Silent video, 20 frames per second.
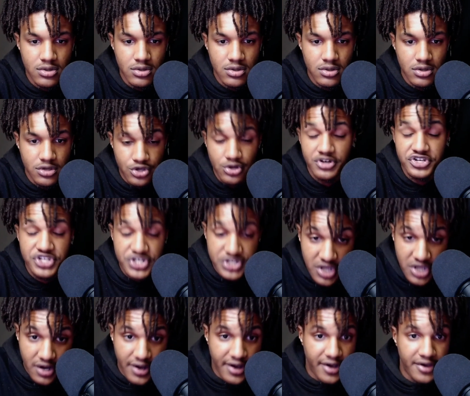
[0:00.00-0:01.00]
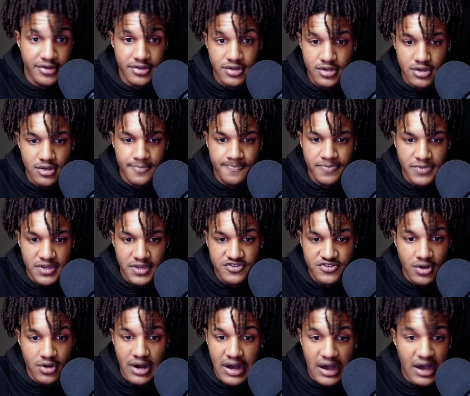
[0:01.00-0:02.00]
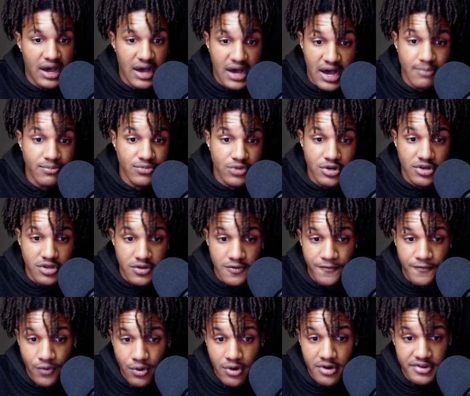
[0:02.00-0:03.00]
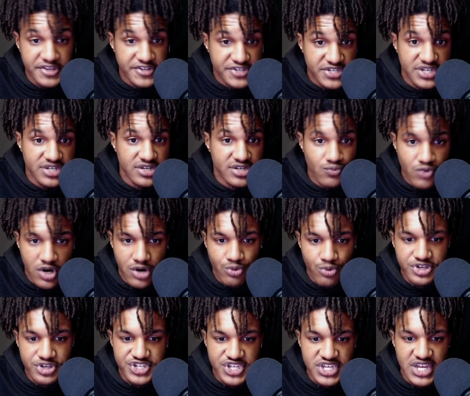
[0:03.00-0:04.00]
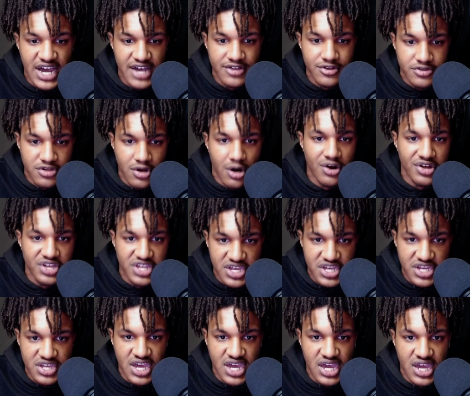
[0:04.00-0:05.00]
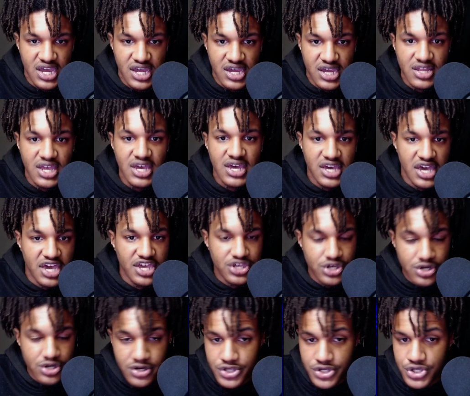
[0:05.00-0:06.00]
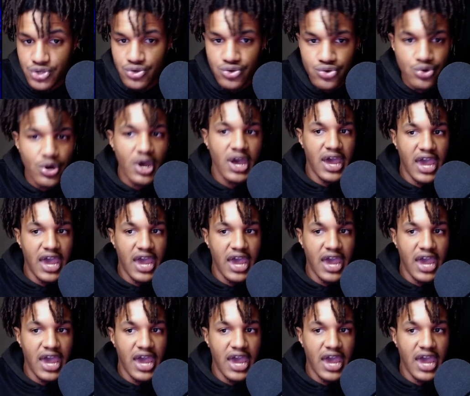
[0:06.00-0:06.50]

you're a stud. So I'm looking forward to seeing what we see out of Don Kincaid in year 2.